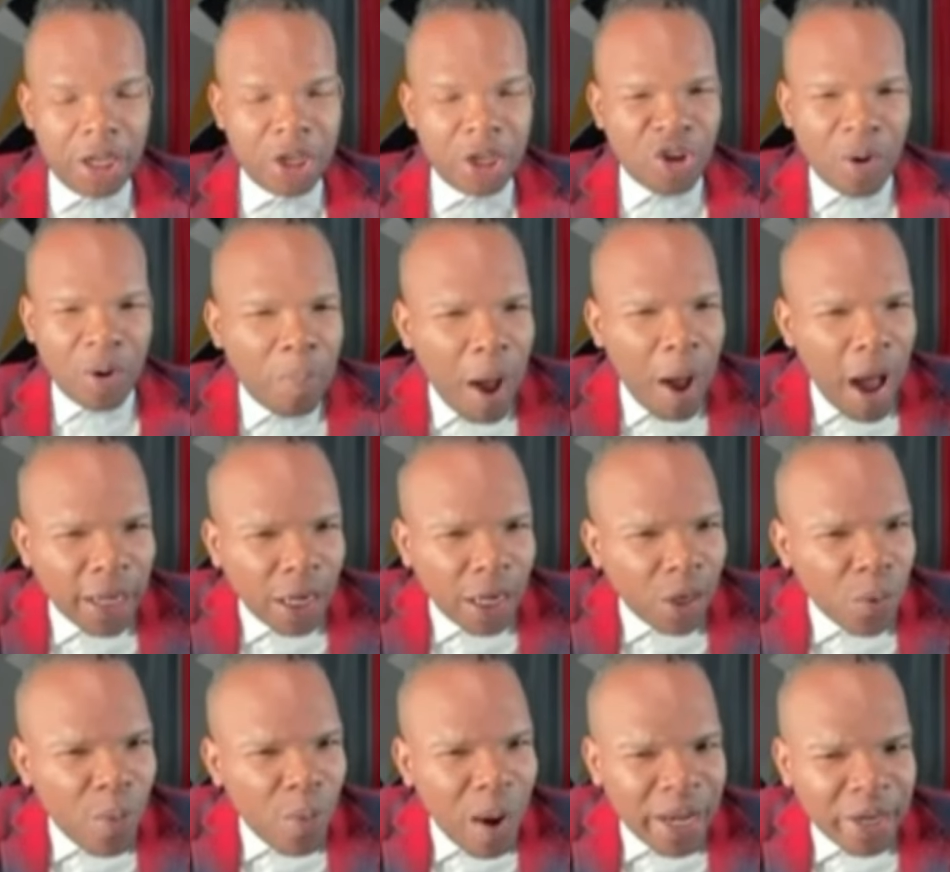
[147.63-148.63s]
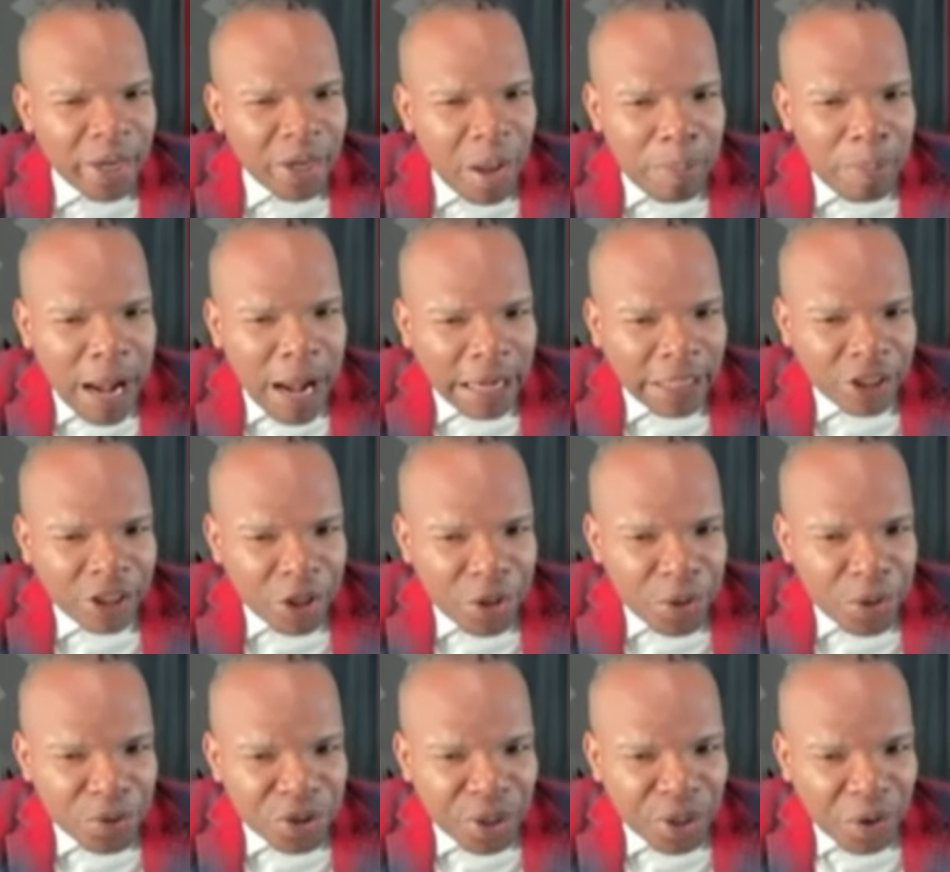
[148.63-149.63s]
So Paula Llewellyn not plan to
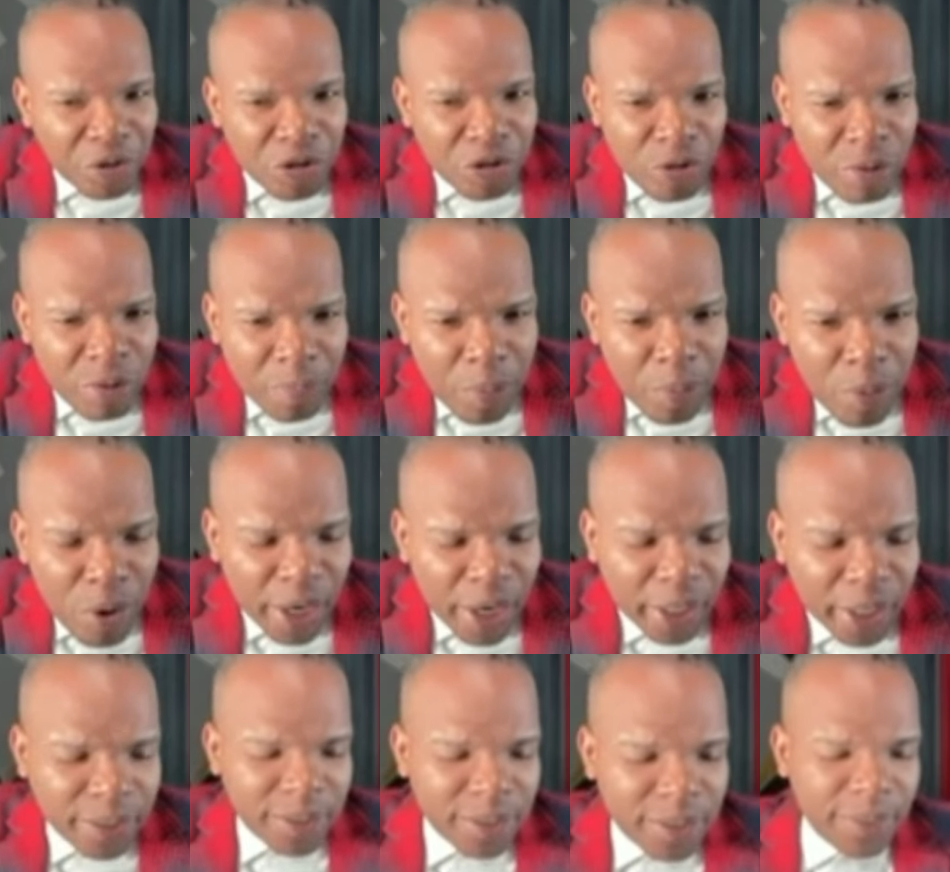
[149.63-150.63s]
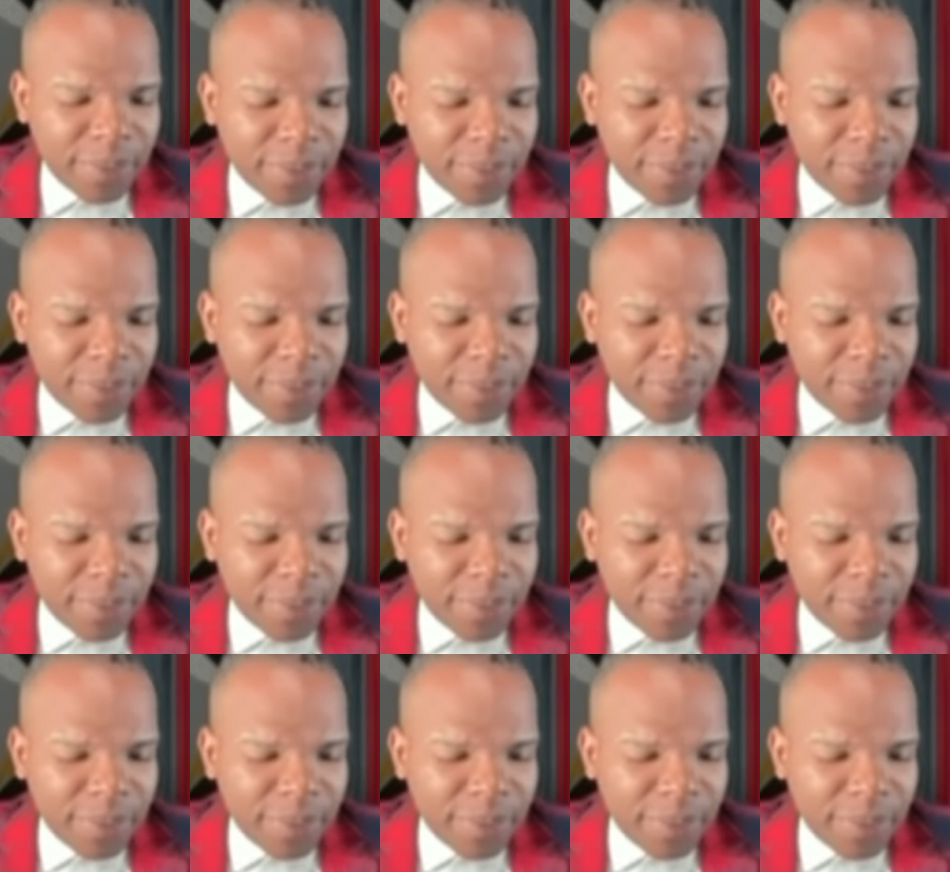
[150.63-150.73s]
use the Kroll report